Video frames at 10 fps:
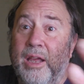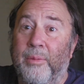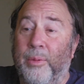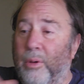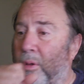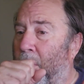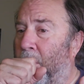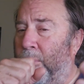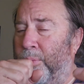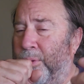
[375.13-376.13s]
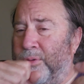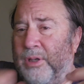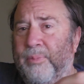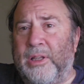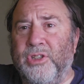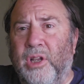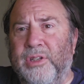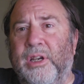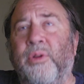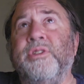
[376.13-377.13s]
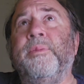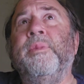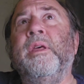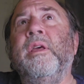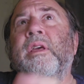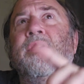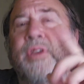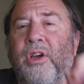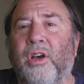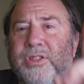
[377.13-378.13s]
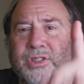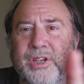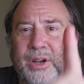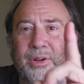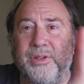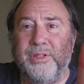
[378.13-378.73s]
And remember, we're going to say it's not terrorism. If it causes terror,